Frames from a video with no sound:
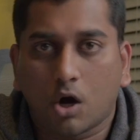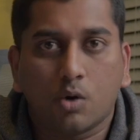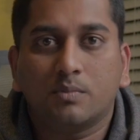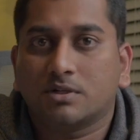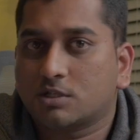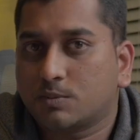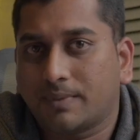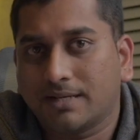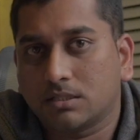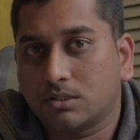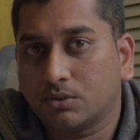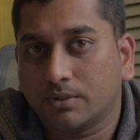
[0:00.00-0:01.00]
how much
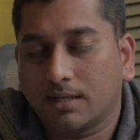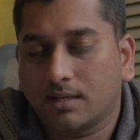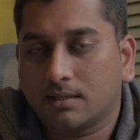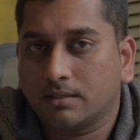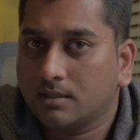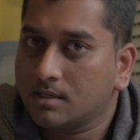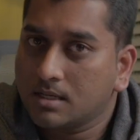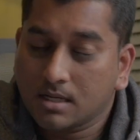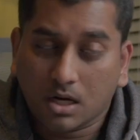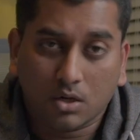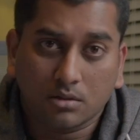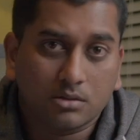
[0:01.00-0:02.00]
spice do you add,
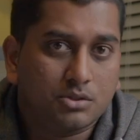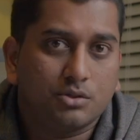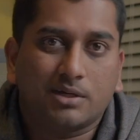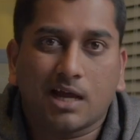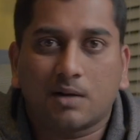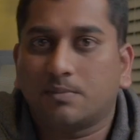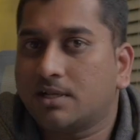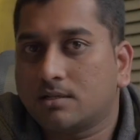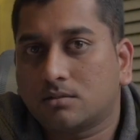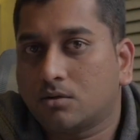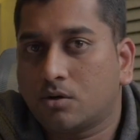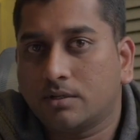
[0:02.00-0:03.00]
how long do you caramelize
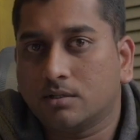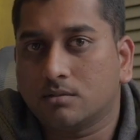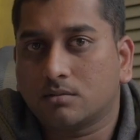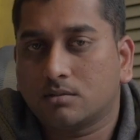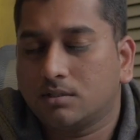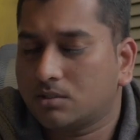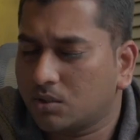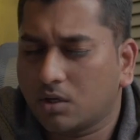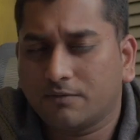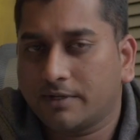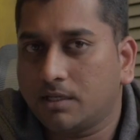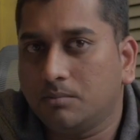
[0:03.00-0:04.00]
the onions, it's all
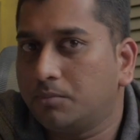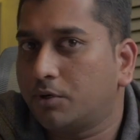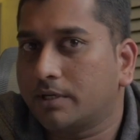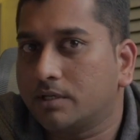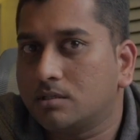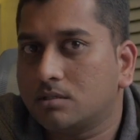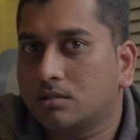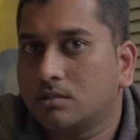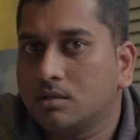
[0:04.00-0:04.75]
very important